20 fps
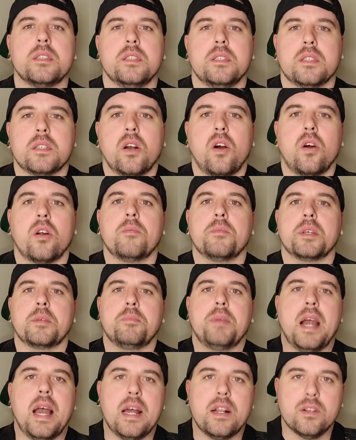these karmic
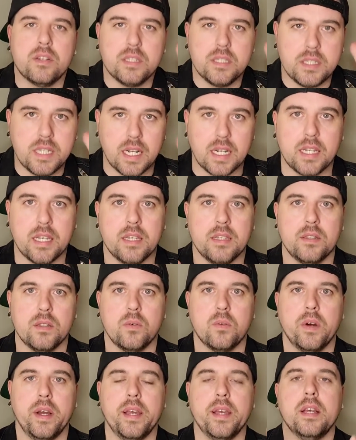patterns that get in the
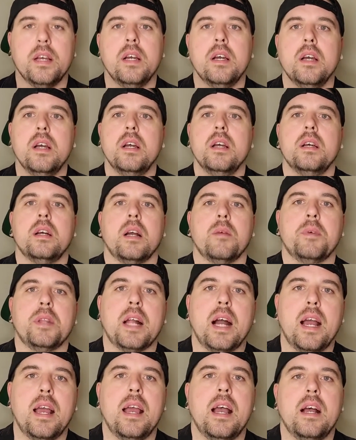way. I mean,
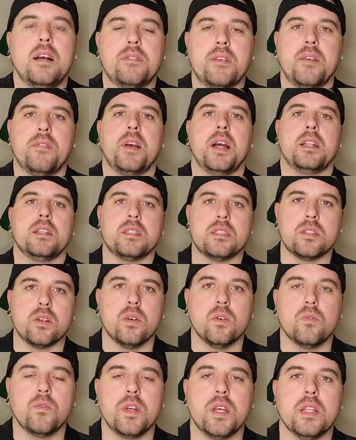I've had a
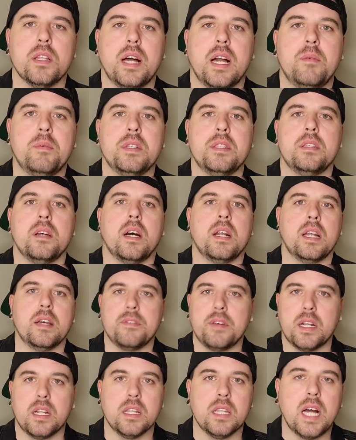soul realignment done. I've
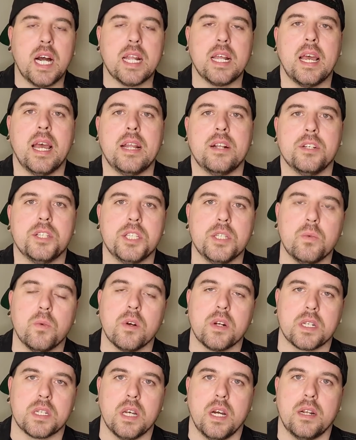had a lot of energy
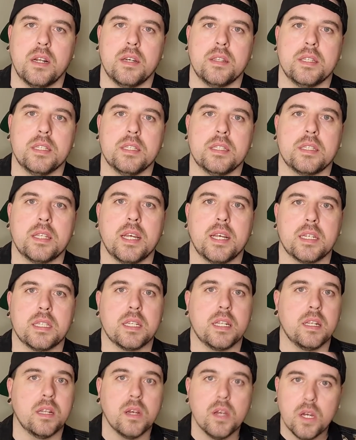work done on these things,
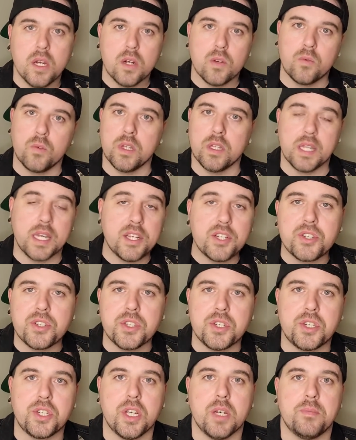and
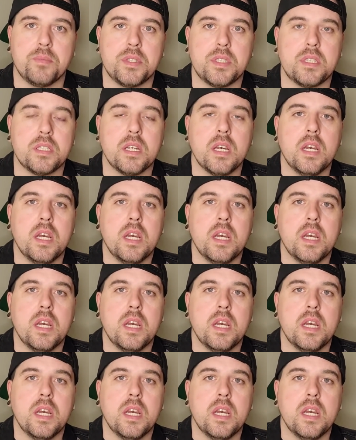relationships